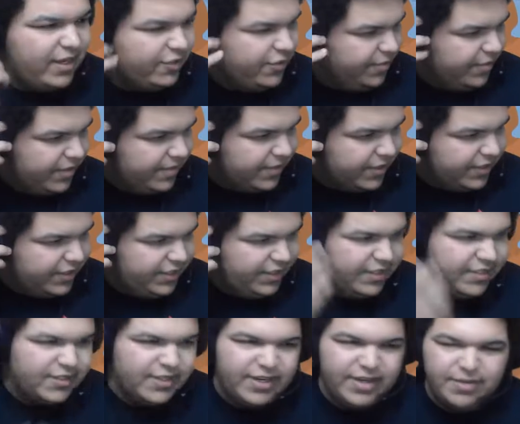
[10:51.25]
I should probably
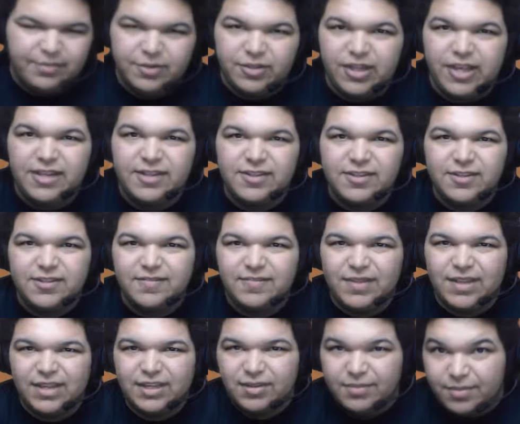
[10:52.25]
clean this camera lens,
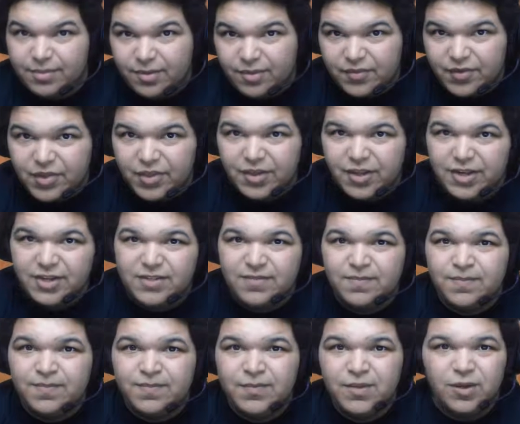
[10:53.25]
like, to be perfectly honest.